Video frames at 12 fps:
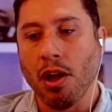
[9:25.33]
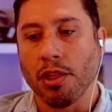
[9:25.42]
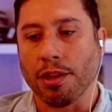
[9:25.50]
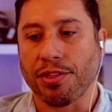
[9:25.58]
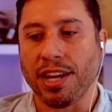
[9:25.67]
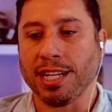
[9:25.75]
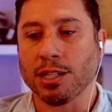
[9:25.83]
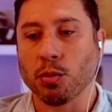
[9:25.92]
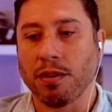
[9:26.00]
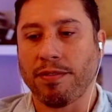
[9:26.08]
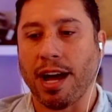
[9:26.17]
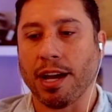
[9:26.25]
the things
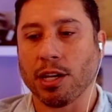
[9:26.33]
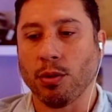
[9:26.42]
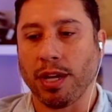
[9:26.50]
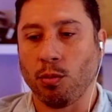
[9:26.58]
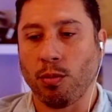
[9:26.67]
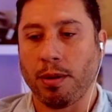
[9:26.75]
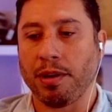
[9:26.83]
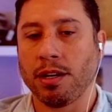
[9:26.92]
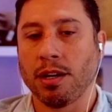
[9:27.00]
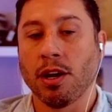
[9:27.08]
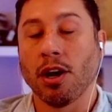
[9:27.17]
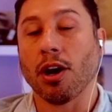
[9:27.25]
we value in
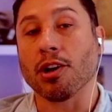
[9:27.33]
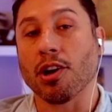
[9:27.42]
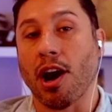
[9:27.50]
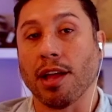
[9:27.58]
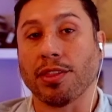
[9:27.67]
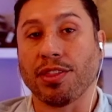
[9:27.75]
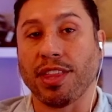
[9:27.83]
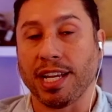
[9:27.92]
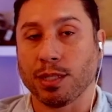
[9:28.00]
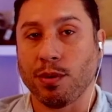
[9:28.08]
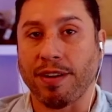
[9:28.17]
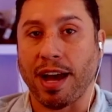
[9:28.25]
women are not the
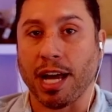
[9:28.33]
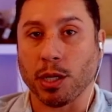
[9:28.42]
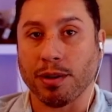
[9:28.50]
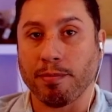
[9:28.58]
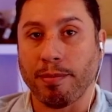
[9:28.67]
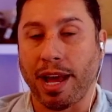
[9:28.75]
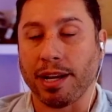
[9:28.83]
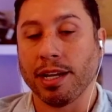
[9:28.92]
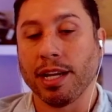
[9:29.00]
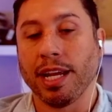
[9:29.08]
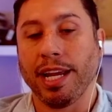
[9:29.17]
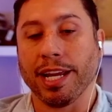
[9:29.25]
things we value in men.
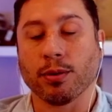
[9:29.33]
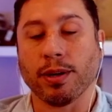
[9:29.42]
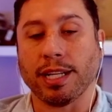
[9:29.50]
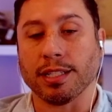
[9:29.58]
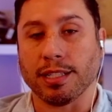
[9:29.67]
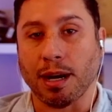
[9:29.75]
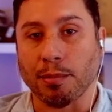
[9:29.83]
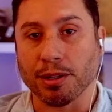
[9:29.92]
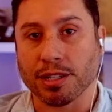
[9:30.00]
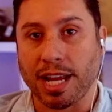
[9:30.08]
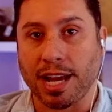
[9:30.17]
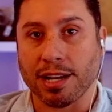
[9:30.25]
It creates a double
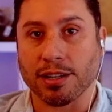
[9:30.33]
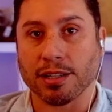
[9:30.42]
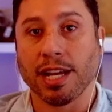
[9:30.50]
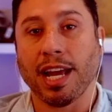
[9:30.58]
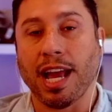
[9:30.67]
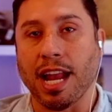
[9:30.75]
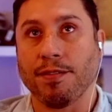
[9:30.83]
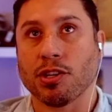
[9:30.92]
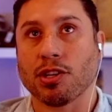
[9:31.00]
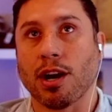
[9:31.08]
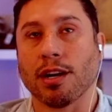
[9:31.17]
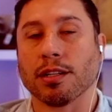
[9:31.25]
standard. And if you
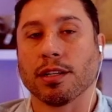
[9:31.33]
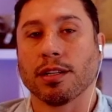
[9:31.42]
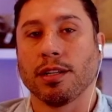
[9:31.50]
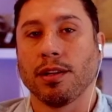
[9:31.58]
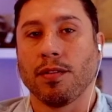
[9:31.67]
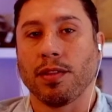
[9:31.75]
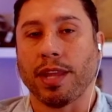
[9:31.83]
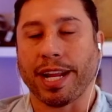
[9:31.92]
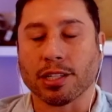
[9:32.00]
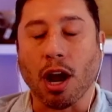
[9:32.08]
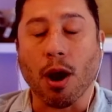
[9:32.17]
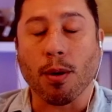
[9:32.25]
start, like,
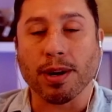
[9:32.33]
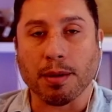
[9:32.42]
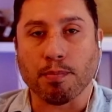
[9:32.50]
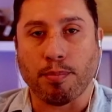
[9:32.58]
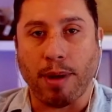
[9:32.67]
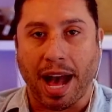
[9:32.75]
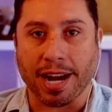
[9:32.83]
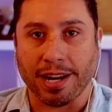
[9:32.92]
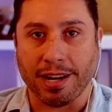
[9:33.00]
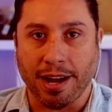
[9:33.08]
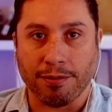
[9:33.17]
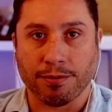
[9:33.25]
it's already bad
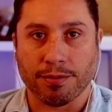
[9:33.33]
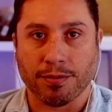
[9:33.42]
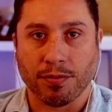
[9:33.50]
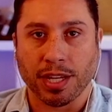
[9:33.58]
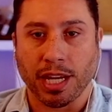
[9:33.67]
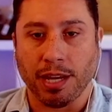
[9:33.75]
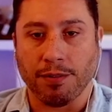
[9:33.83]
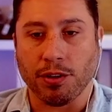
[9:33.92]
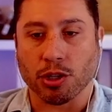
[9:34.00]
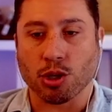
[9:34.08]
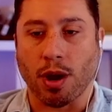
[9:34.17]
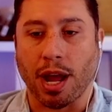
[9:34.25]
enough if
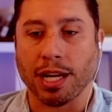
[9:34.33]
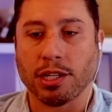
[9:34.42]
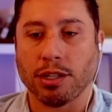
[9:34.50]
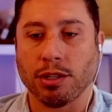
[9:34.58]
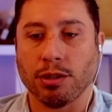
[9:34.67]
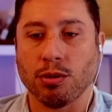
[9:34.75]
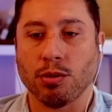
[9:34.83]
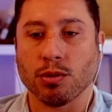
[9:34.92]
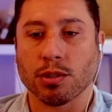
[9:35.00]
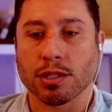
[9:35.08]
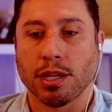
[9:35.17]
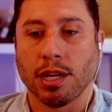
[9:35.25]
you're trying to
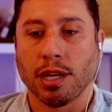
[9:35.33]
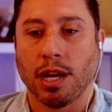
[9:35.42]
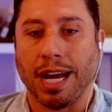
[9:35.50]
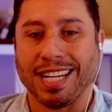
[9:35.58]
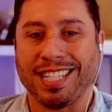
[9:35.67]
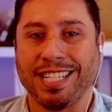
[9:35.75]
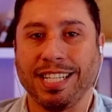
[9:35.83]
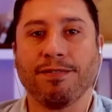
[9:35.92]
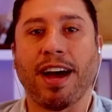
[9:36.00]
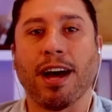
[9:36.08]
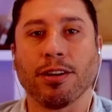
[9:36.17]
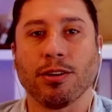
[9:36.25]
use a
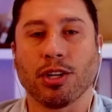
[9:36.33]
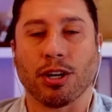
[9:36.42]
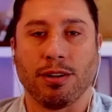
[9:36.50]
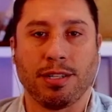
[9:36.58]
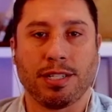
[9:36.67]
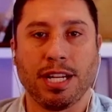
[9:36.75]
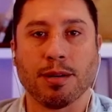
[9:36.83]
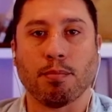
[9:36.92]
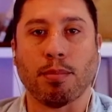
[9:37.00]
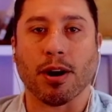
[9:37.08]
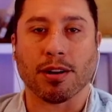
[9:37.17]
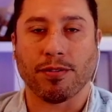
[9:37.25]
devalued currency to
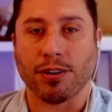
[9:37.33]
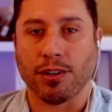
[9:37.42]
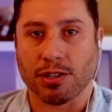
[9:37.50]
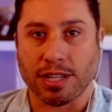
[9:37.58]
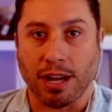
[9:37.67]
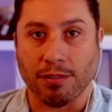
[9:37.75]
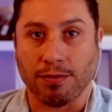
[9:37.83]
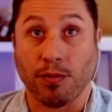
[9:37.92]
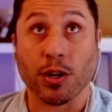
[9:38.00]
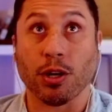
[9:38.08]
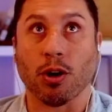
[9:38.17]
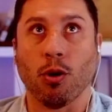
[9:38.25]
barter for yourself,
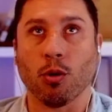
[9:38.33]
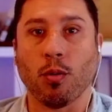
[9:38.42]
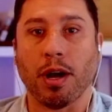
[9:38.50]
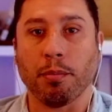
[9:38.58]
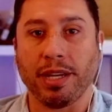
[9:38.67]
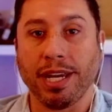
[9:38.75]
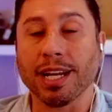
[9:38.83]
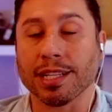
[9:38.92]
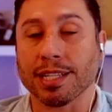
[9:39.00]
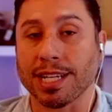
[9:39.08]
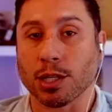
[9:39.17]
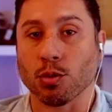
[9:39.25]
for your own well-being in
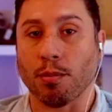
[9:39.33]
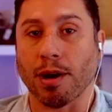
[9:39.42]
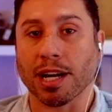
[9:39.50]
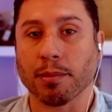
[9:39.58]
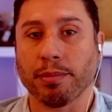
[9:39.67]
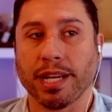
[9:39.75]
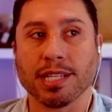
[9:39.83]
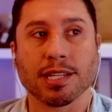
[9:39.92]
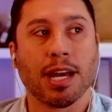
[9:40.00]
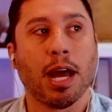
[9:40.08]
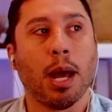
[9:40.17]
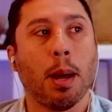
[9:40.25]
the sexual marketplace.
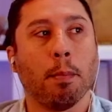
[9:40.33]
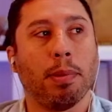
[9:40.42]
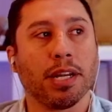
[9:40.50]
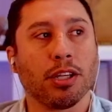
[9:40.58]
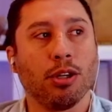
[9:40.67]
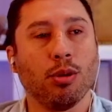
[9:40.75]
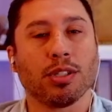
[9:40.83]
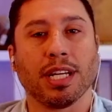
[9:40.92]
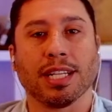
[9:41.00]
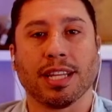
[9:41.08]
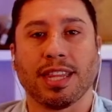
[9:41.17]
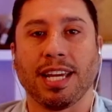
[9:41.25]
But
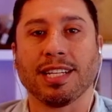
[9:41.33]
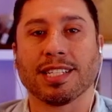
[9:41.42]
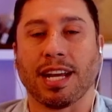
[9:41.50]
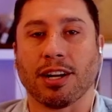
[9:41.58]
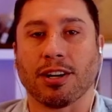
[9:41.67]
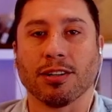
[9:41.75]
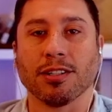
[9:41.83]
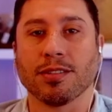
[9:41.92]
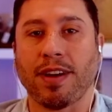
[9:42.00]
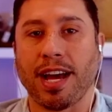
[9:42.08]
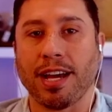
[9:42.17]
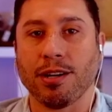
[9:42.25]
using the things that girls
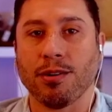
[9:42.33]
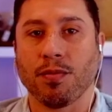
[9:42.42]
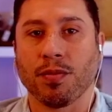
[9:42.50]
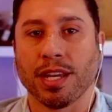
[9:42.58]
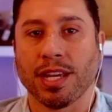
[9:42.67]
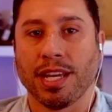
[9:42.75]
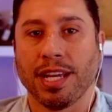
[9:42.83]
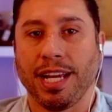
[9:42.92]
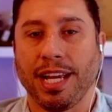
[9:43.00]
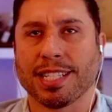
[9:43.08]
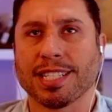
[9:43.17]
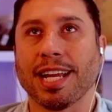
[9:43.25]
value,
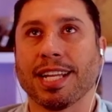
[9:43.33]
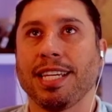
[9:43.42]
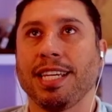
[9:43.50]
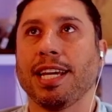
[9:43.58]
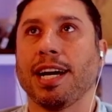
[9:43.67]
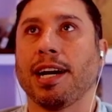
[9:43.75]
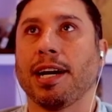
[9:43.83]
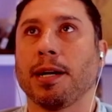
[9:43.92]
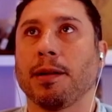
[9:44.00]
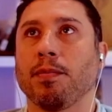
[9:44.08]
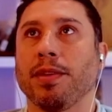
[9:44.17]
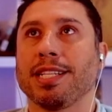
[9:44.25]
it's like
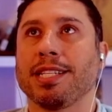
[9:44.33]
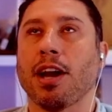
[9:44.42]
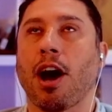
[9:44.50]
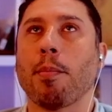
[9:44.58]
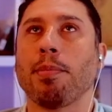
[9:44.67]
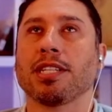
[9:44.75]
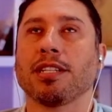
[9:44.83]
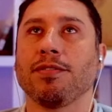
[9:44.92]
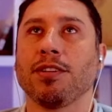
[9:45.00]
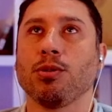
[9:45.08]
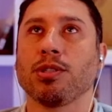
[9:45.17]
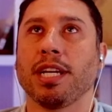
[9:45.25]
it's the opposite of
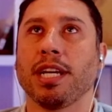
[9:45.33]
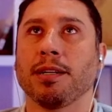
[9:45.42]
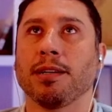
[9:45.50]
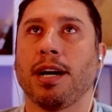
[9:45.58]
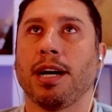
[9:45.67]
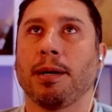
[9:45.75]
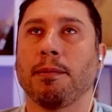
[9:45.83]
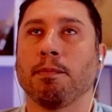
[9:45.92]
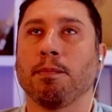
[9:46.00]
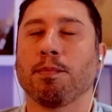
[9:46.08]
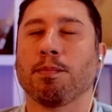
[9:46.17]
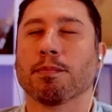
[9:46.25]
using,
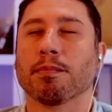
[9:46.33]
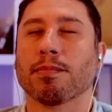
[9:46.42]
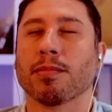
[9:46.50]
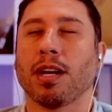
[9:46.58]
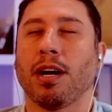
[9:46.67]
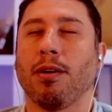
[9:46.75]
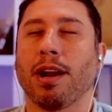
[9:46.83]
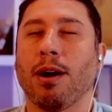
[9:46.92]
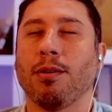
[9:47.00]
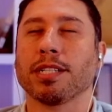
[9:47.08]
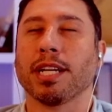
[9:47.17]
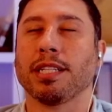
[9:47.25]
and I
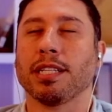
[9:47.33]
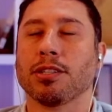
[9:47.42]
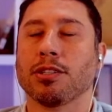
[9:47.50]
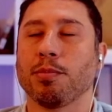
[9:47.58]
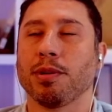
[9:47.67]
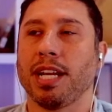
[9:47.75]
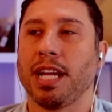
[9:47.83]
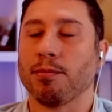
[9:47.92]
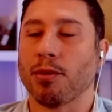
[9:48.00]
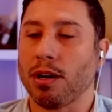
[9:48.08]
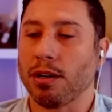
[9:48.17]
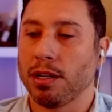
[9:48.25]
always get this stupid
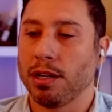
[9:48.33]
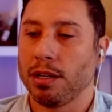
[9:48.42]
name wrong,